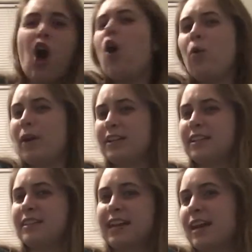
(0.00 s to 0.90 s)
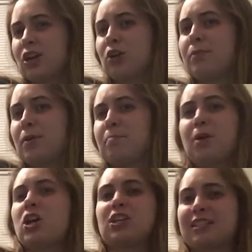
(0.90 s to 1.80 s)
always a terrible
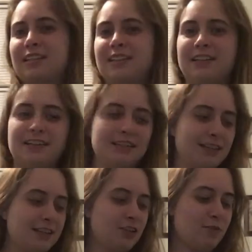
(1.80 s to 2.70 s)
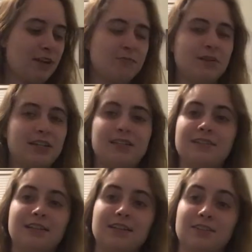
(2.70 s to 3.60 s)
person. And then you have Brandon
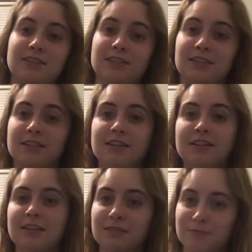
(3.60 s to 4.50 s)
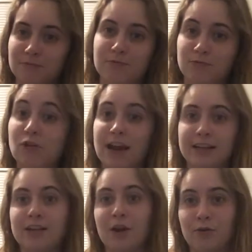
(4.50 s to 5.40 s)
Sanderson
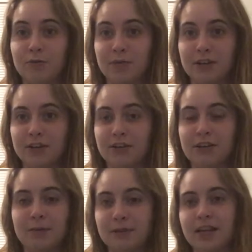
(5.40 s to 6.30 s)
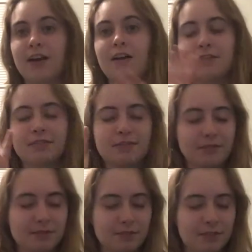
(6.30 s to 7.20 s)
writing Oathbringer coming out.
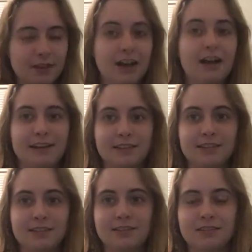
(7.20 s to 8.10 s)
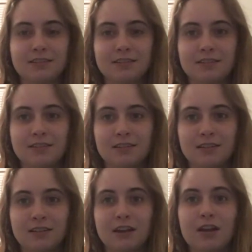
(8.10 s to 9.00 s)
Guys,
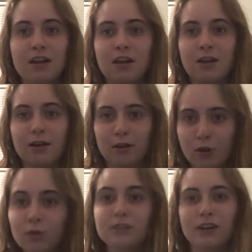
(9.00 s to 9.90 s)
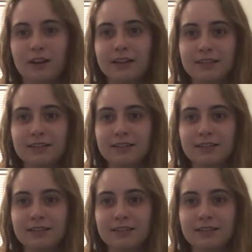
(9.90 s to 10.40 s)
hold on.